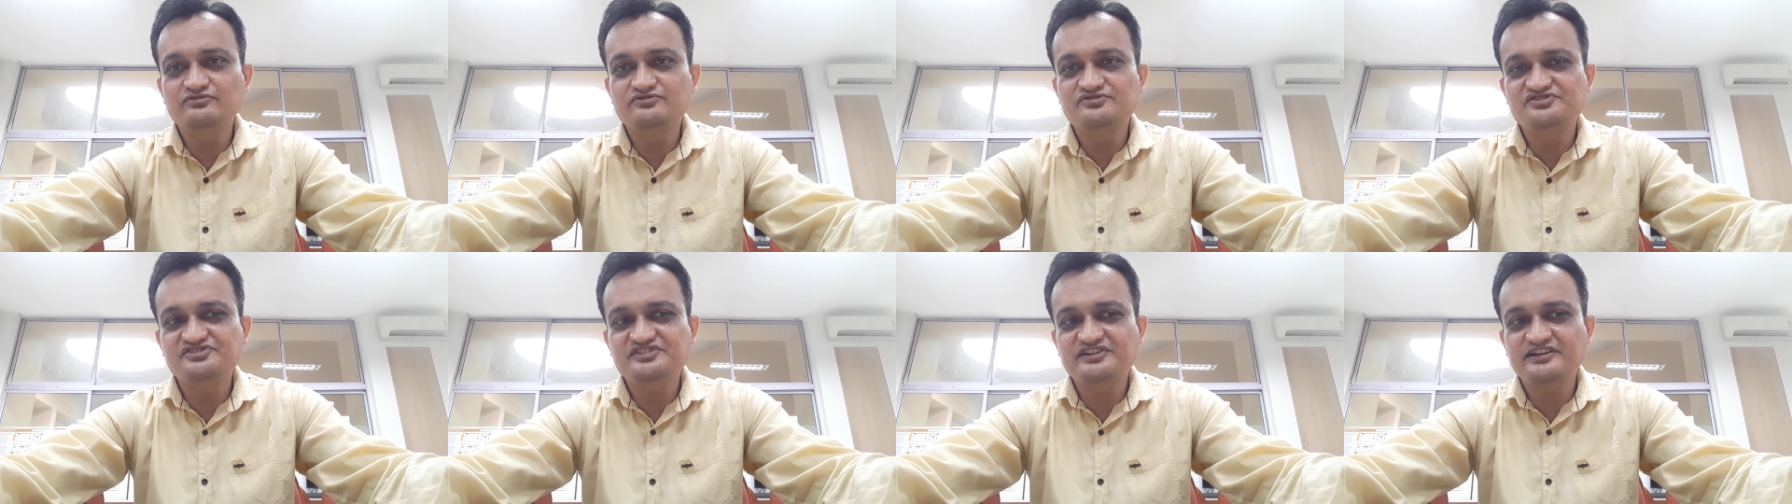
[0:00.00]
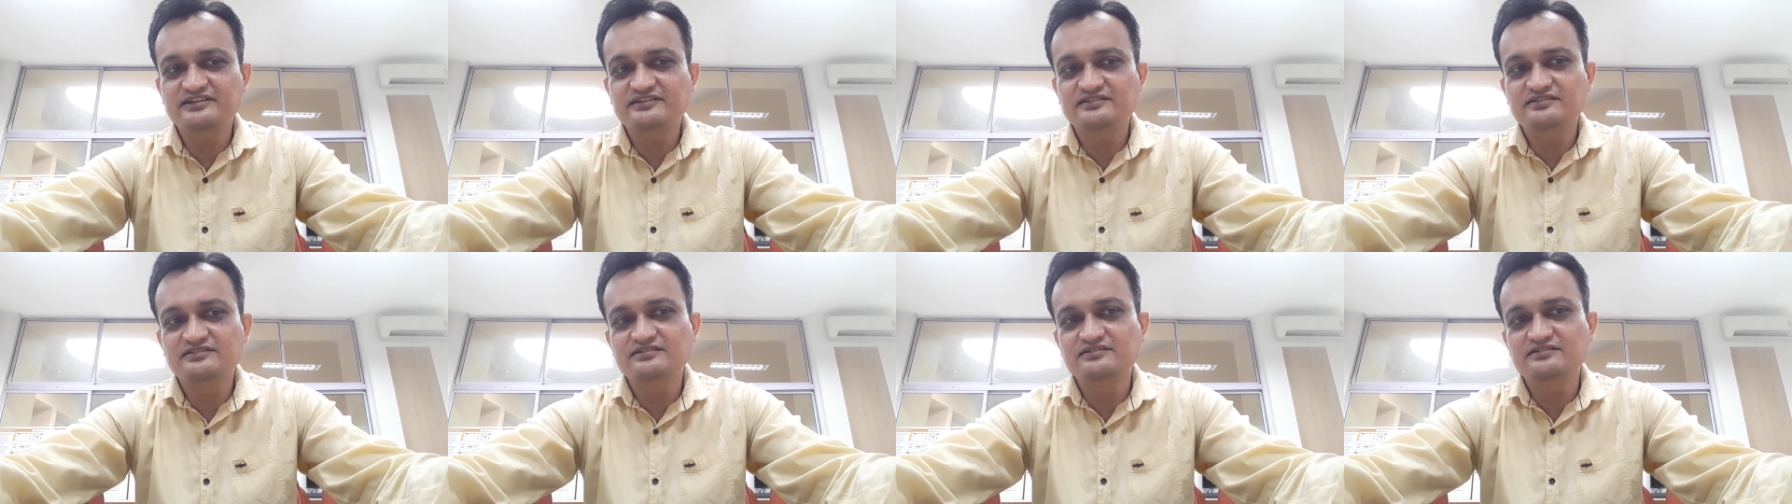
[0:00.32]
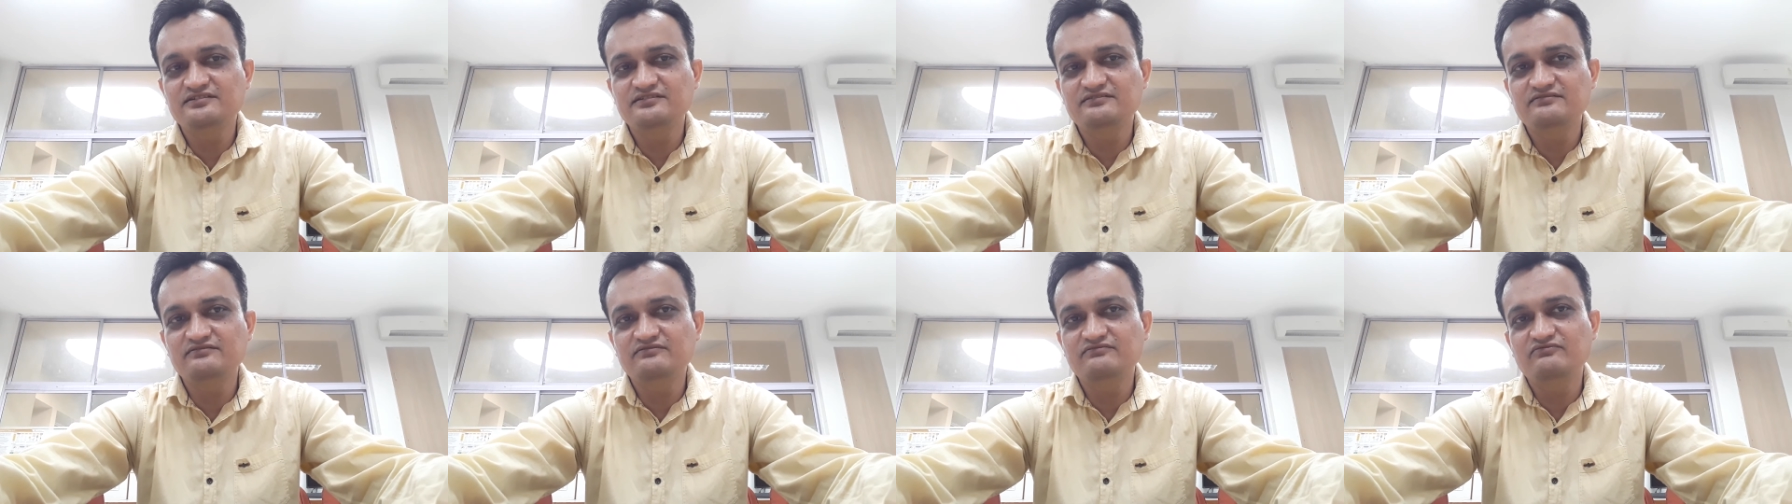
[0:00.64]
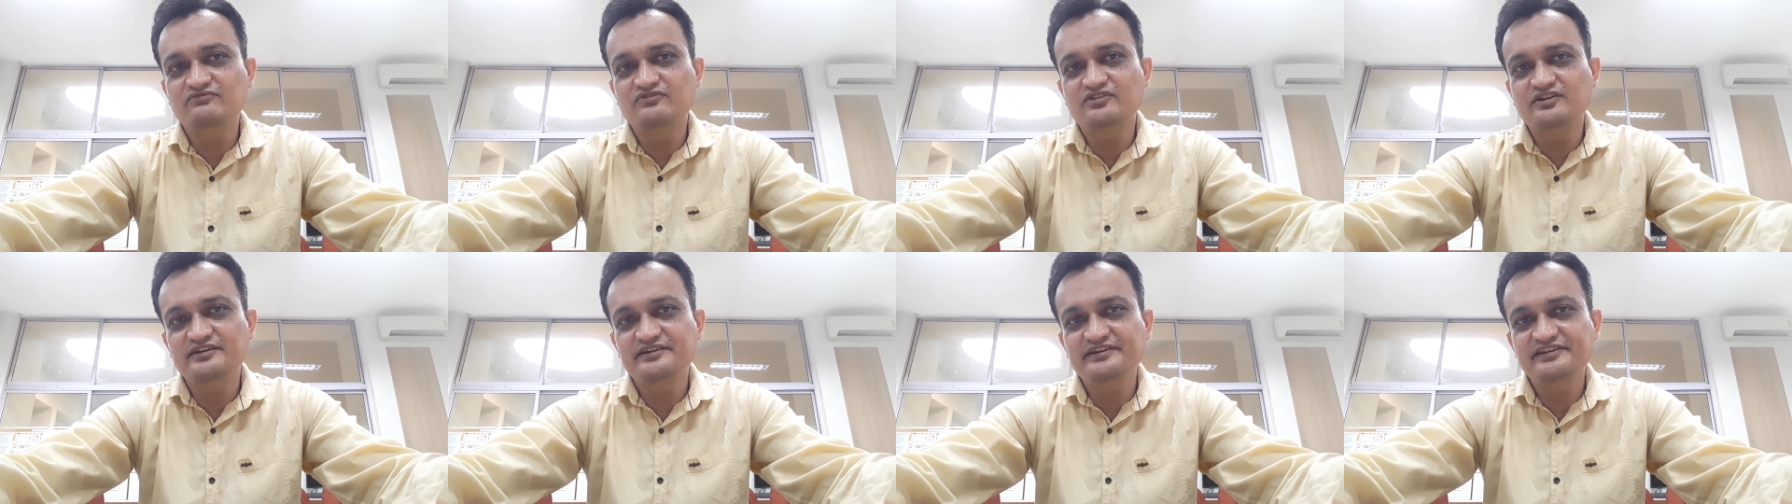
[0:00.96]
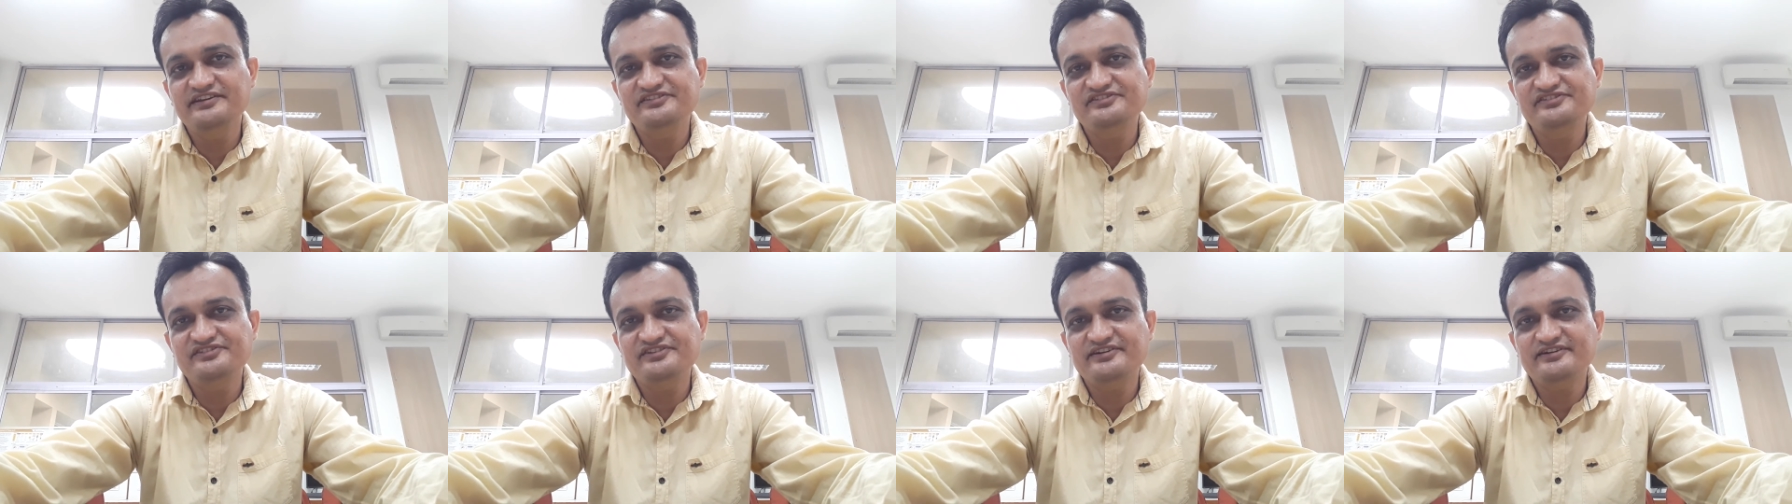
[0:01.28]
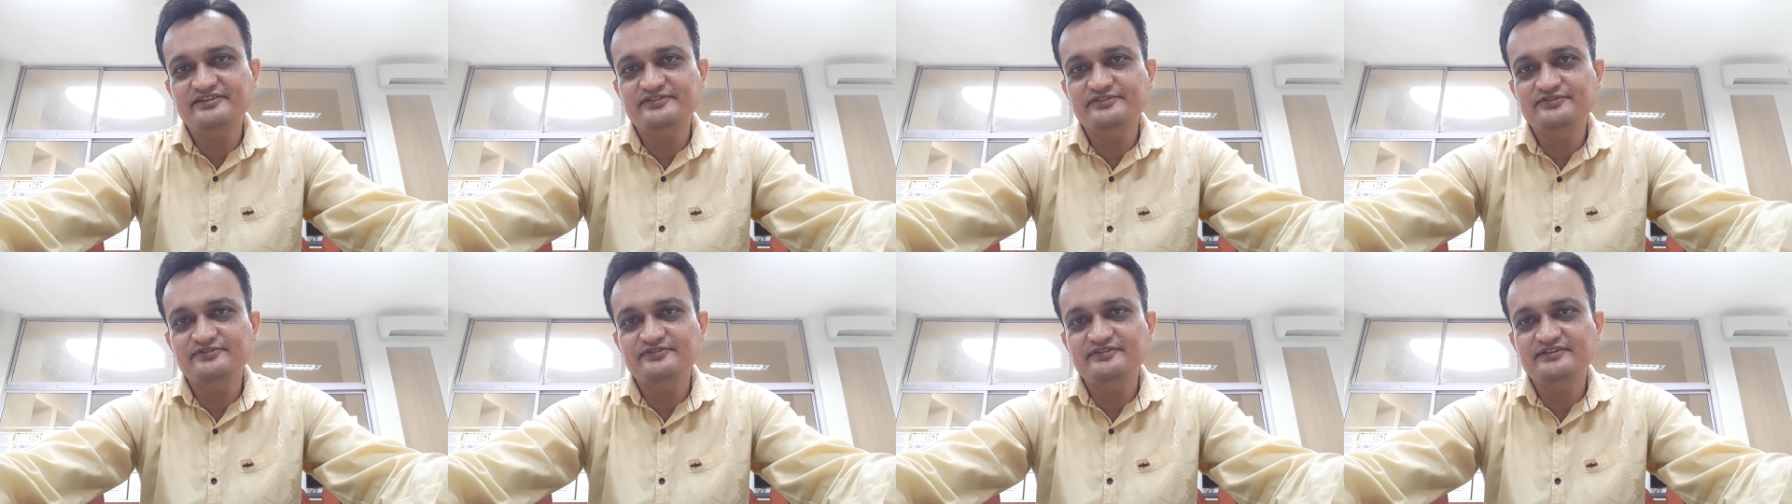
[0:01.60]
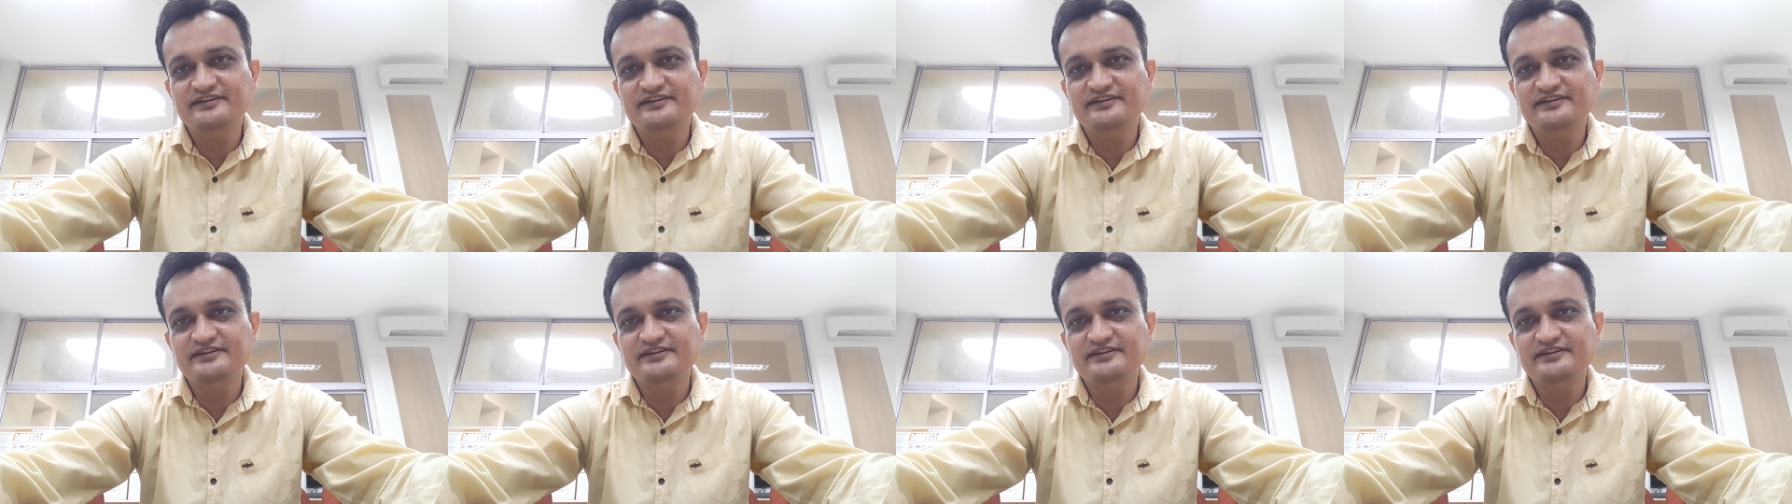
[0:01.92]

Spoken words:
check the voltage transfer